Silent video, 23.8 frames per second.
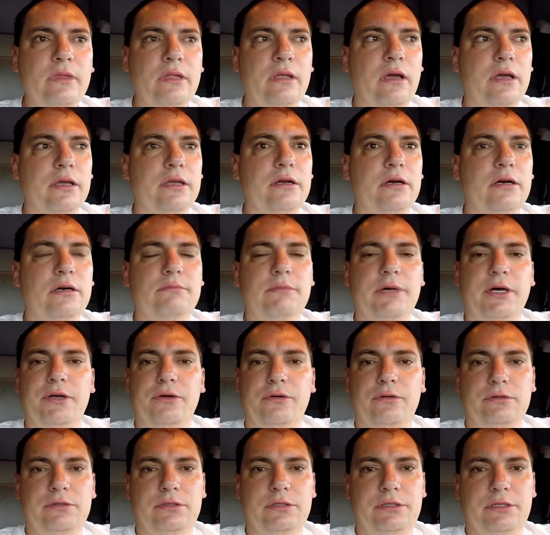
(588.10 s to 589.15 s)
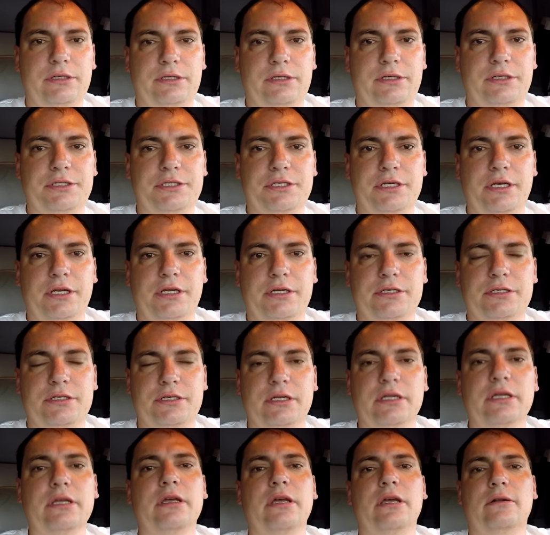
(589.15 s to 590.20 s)
I got my alternator changed
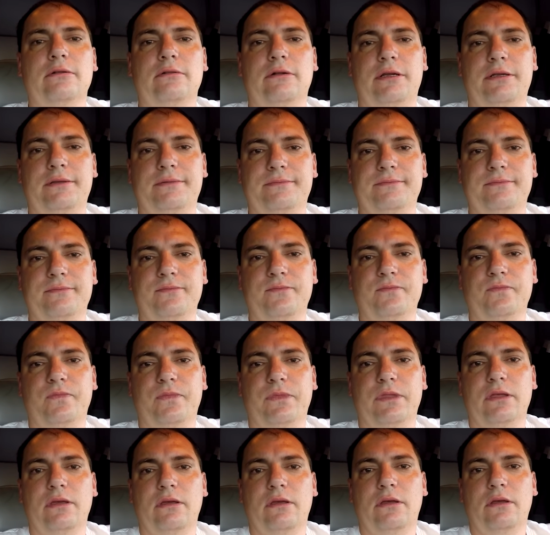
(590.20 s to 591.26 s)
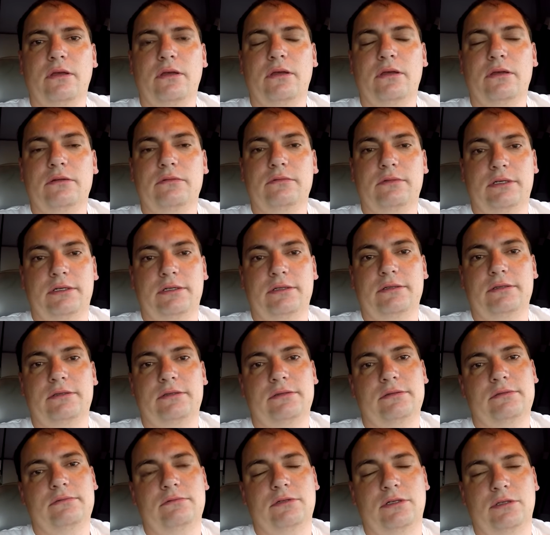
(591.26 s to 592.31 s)
again, right? Well,
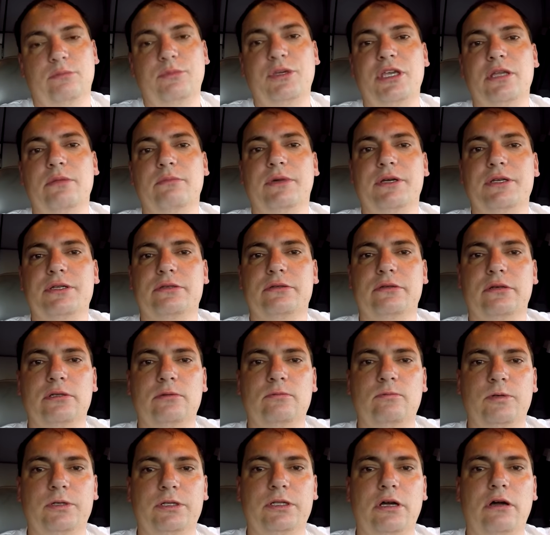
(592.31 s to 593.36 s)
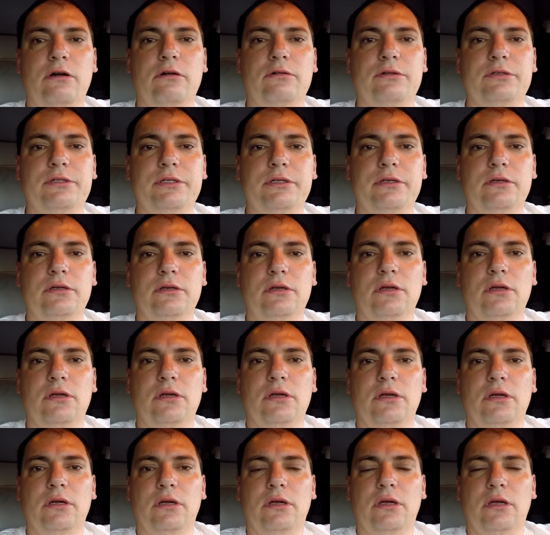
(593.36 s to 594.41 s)
when me and my son went out,
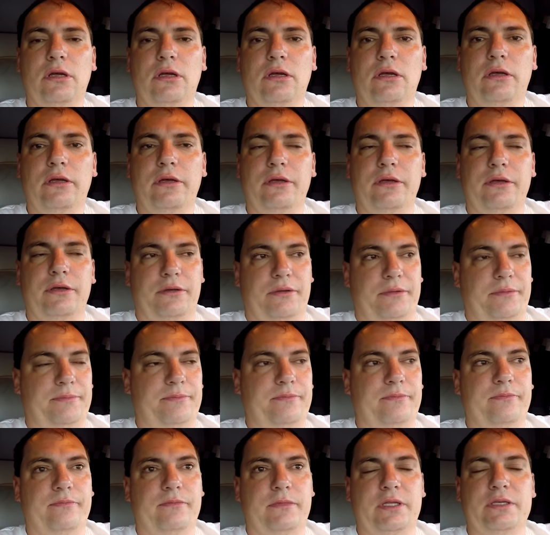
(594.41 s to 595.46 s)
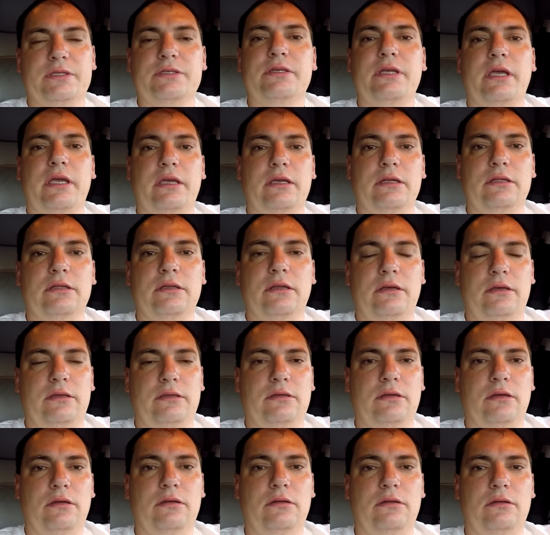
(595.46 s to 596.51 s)
uh, the second
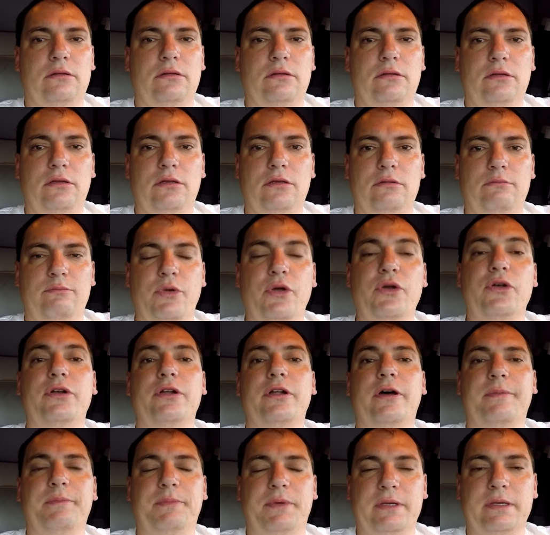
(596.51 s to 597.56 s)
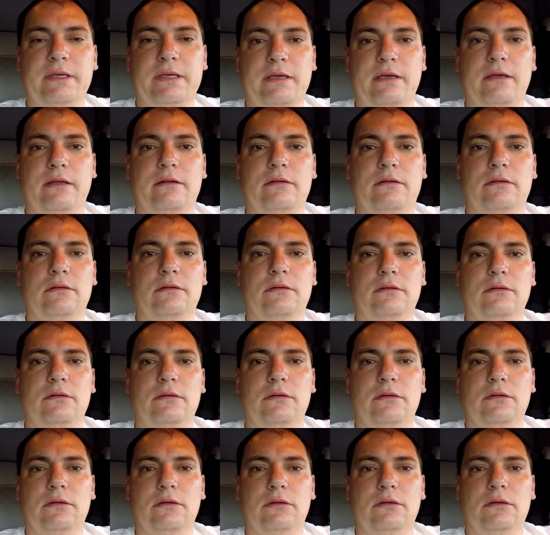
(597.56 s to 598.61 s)
night it burned up again
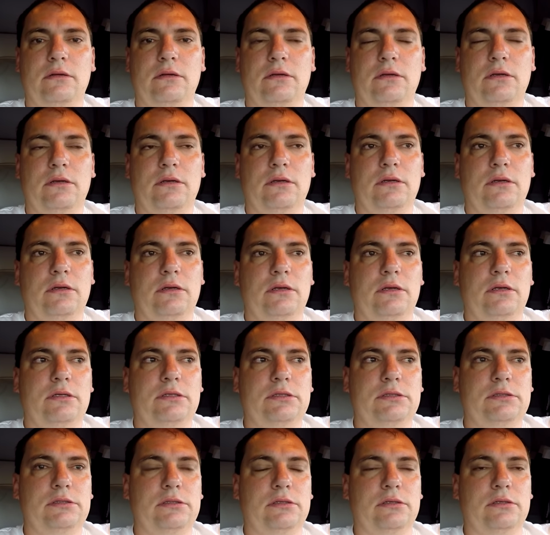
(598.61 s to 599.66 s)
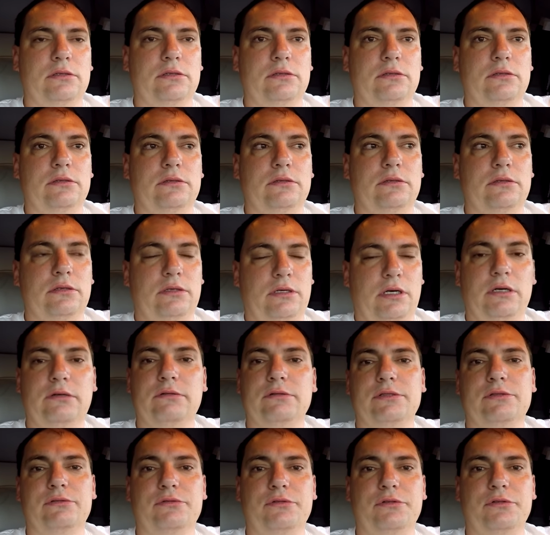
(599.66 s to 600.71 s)
so I
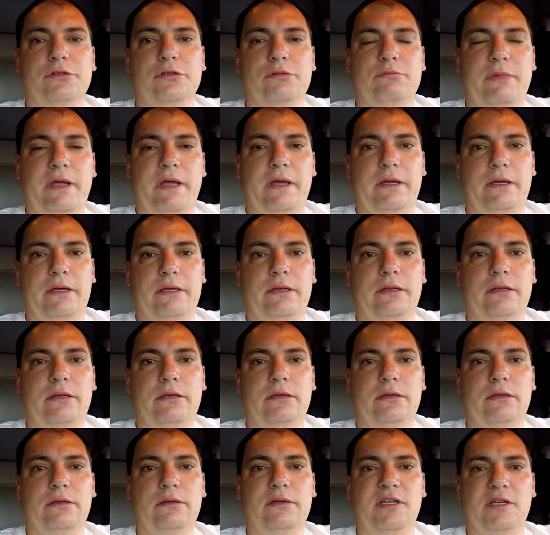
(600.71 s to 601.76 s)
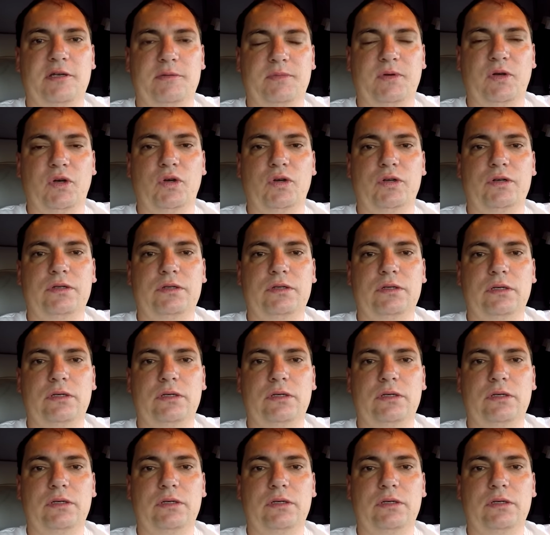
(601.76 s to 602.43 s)
was real mad about it